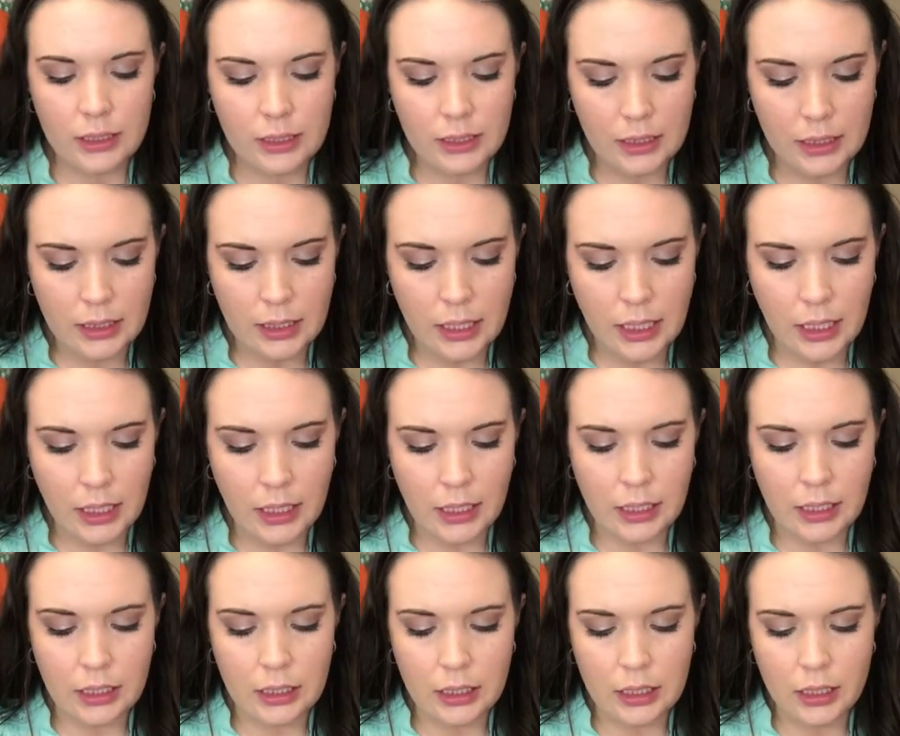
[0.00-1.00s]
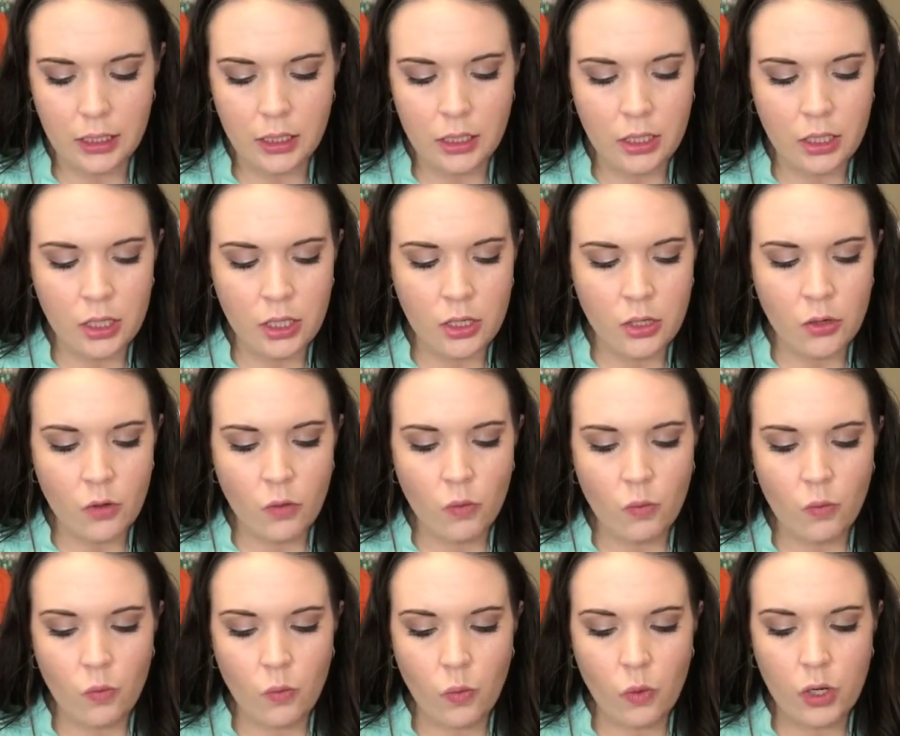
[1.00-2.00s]
and then
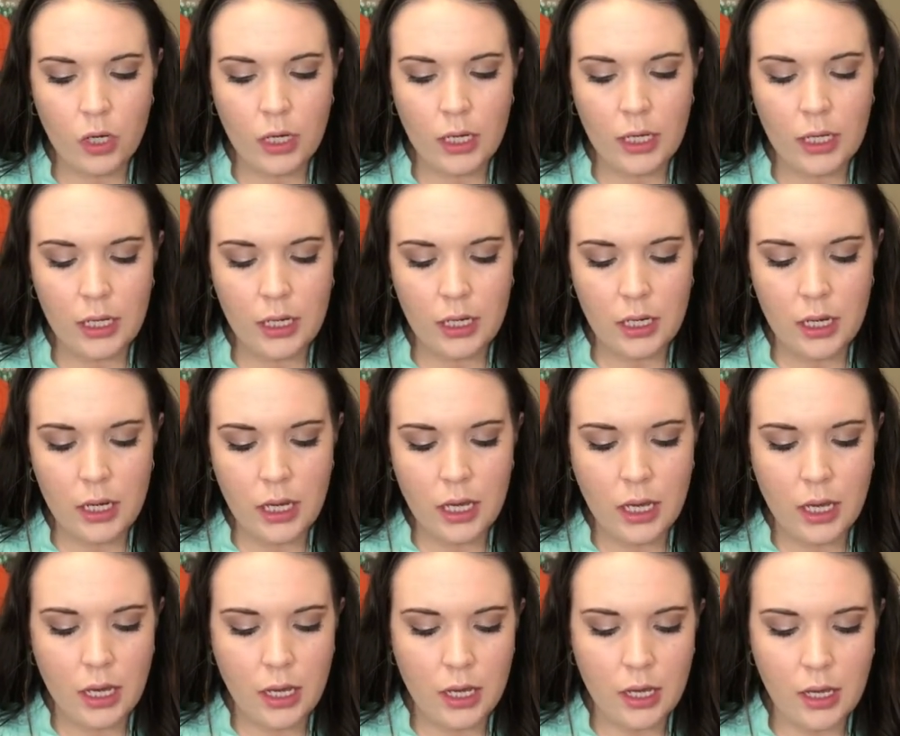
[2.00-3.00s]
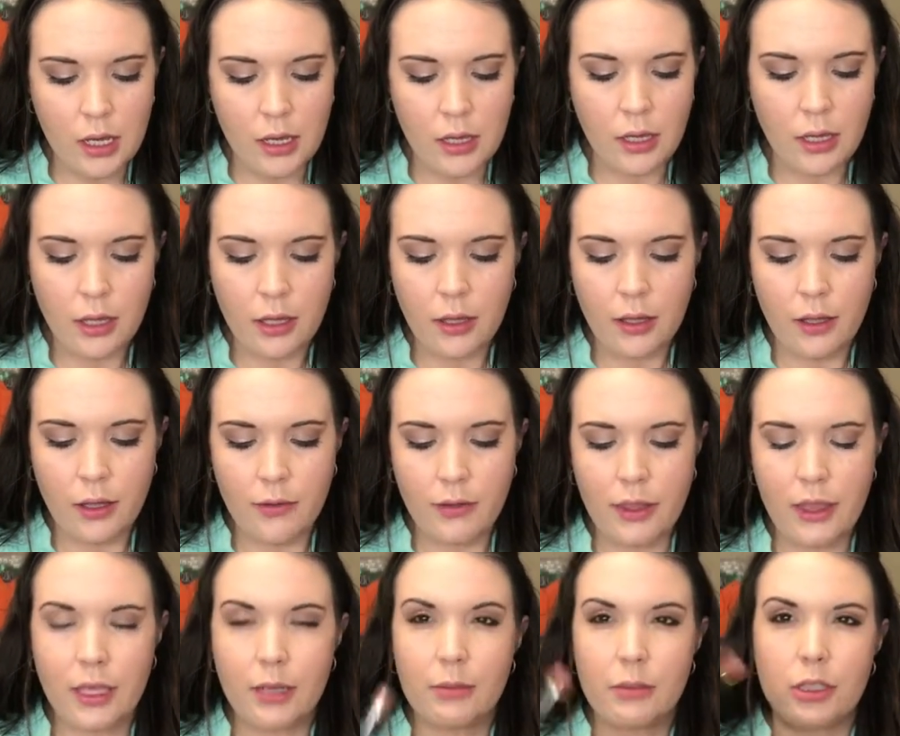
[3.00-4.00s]
one of, I
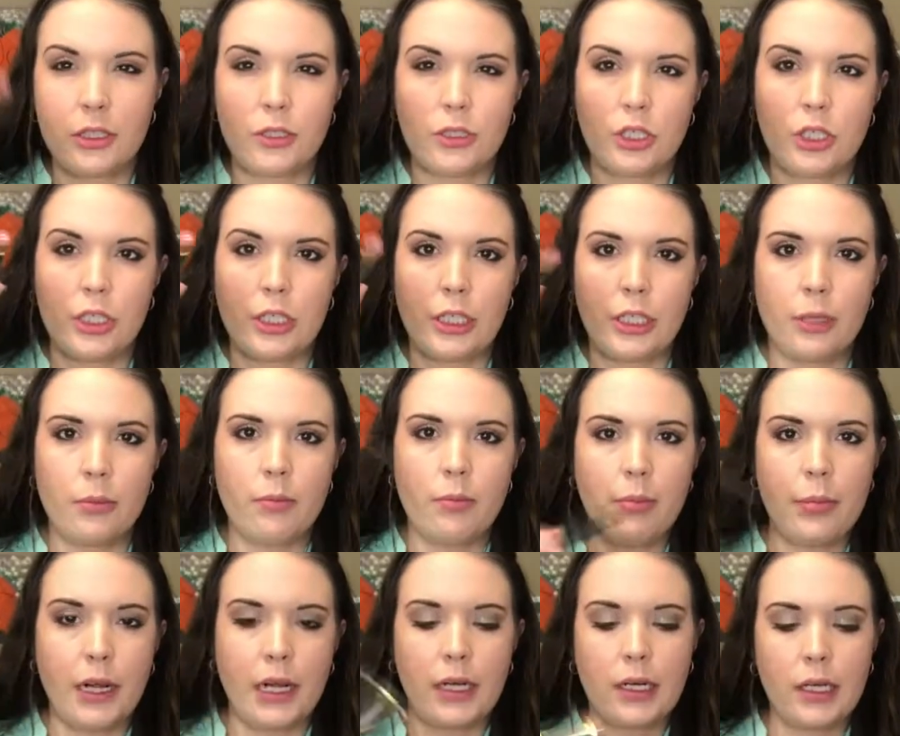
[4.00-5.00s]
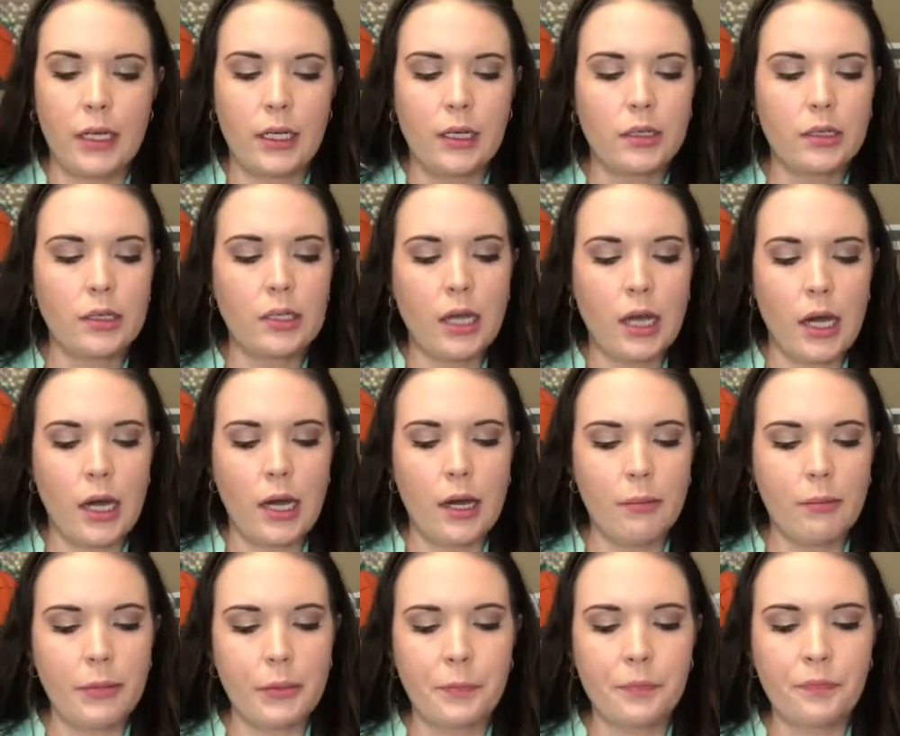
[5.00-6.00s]
think I'm going to do Sheer Berry on
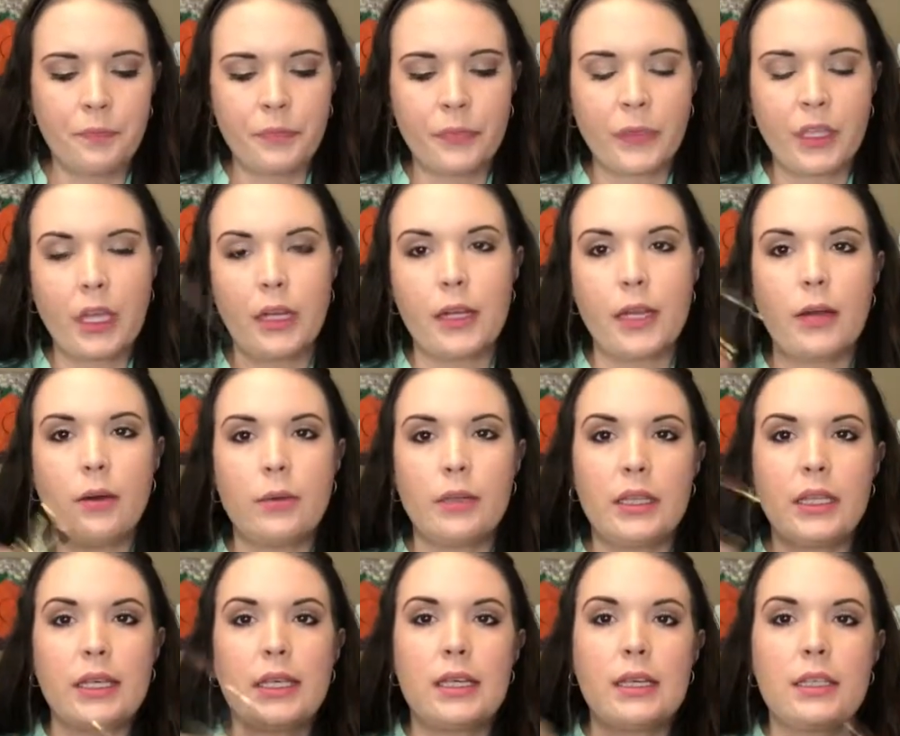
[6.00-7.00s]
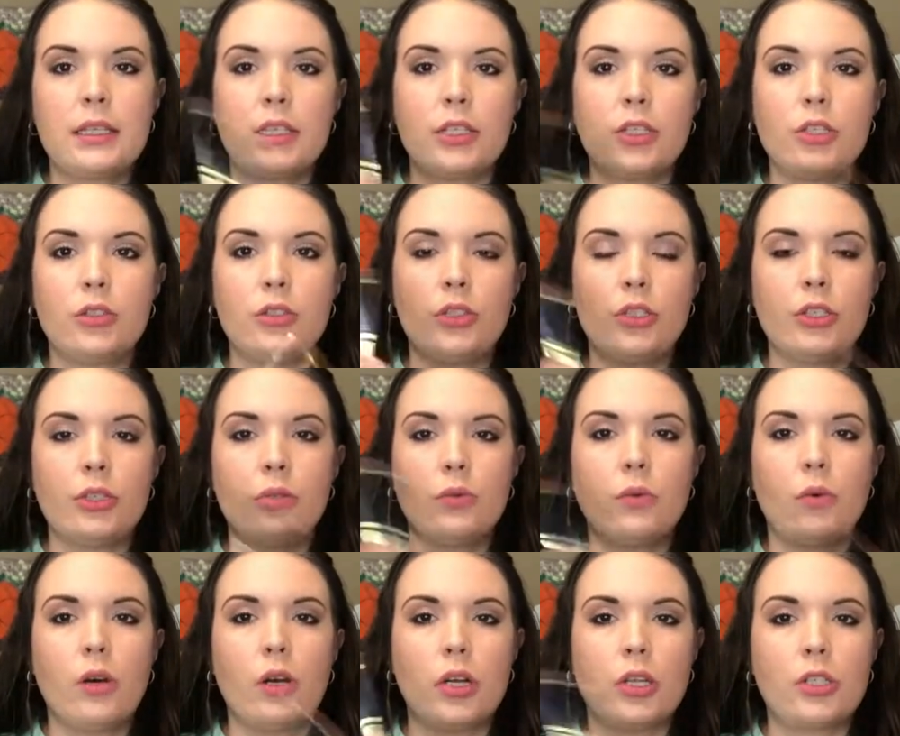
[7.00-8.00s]
top. Now with these, you do
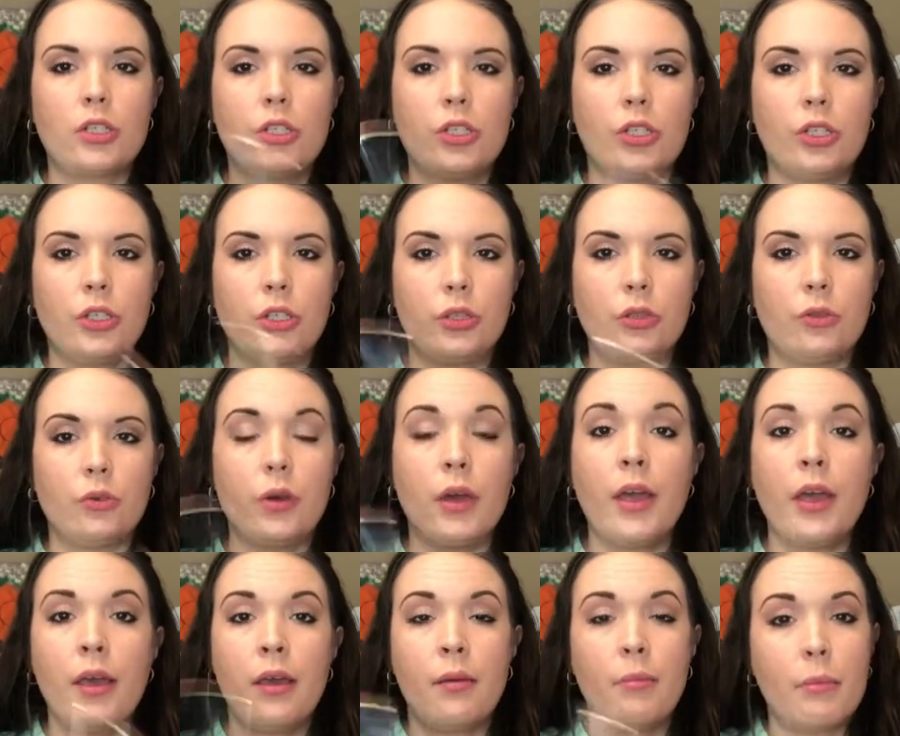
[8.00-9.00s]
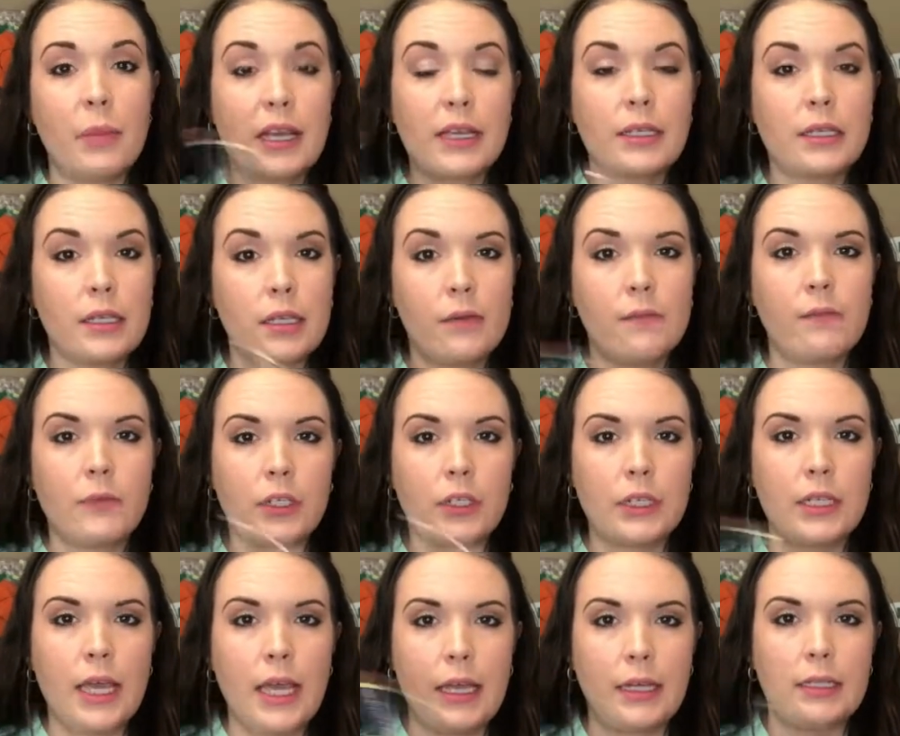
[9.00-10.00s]
want to mix them for
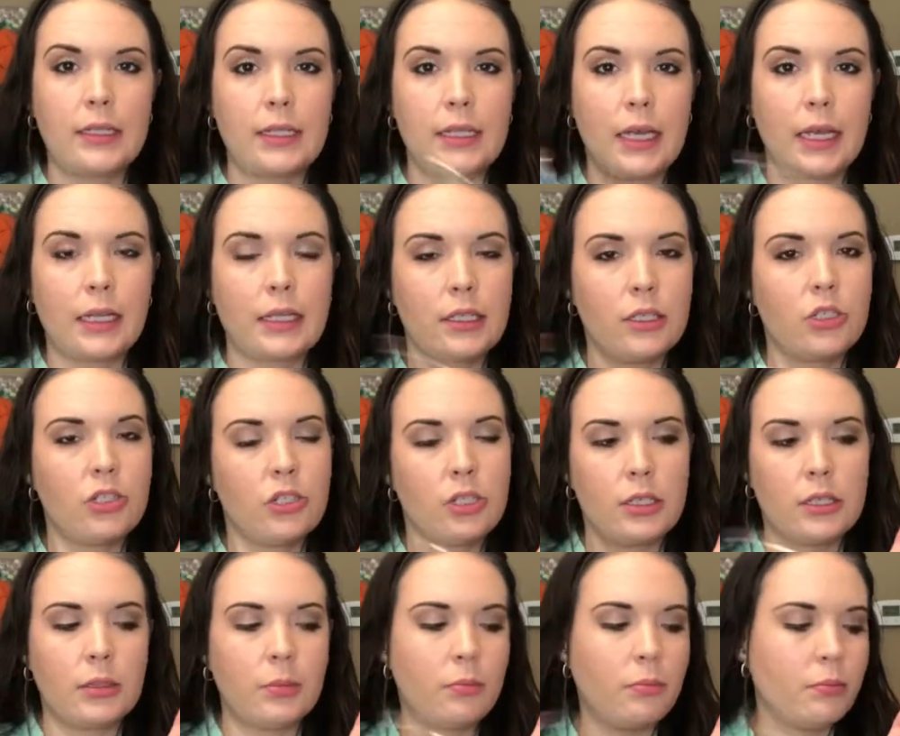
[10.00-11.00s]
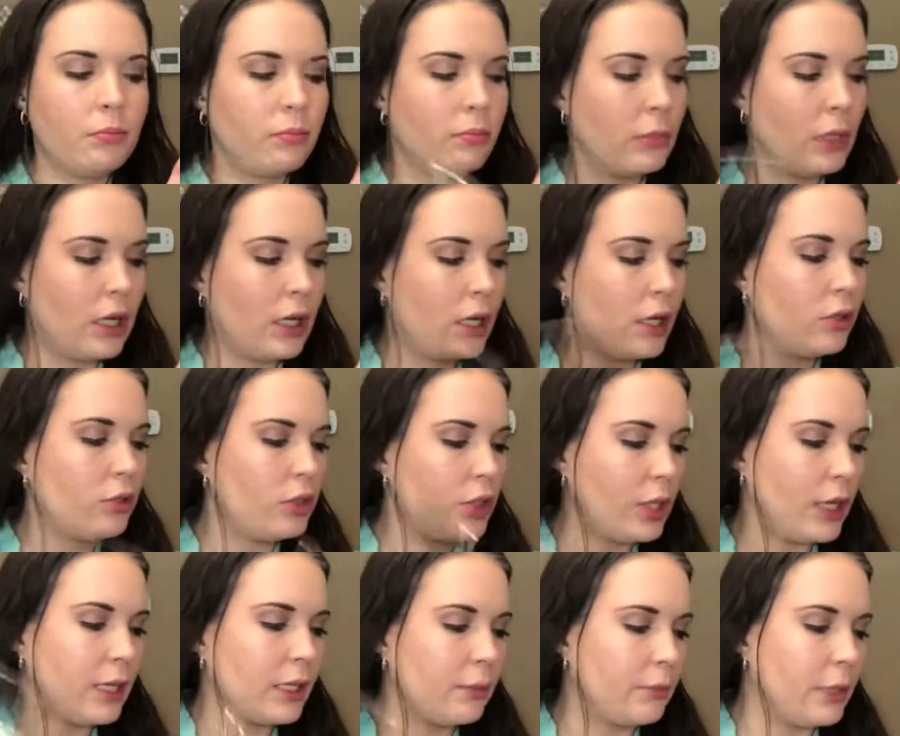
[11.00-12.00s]
10 seconds. Just uh,
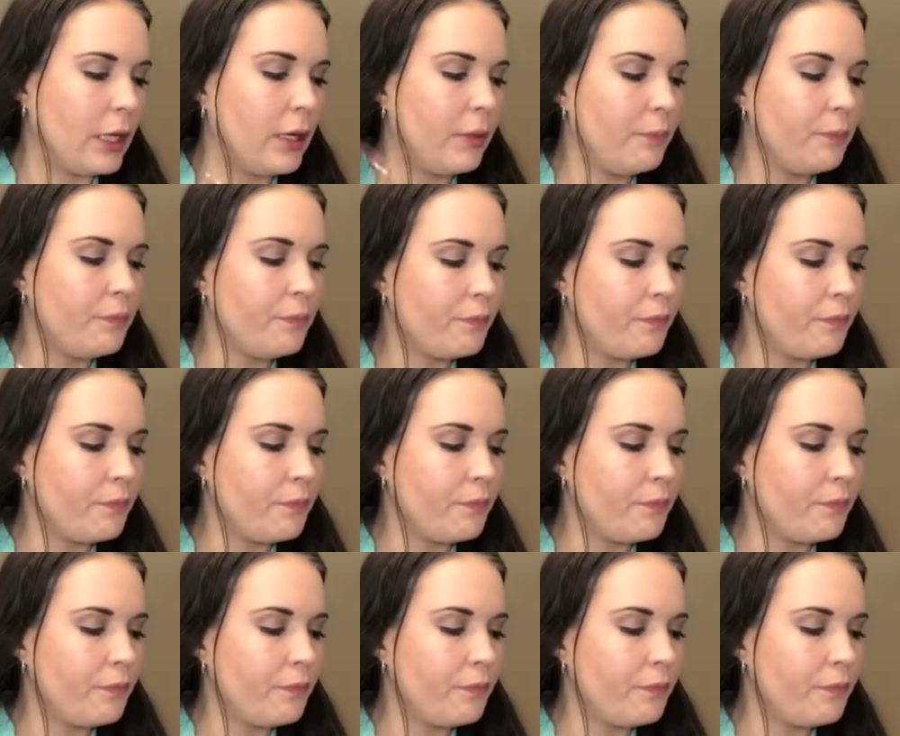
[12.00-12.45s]
shake them up.